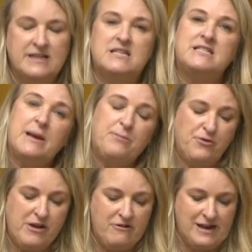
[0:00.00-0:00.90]
to
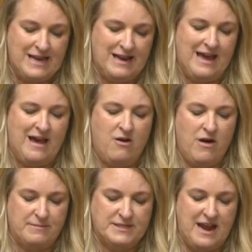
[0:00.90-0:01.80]
temporarily allow
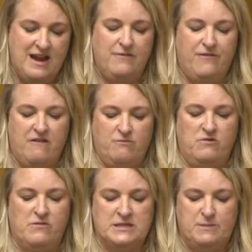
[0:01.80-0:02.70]
up to 85
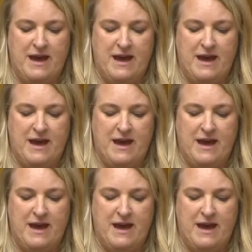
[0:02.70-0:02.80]
movements per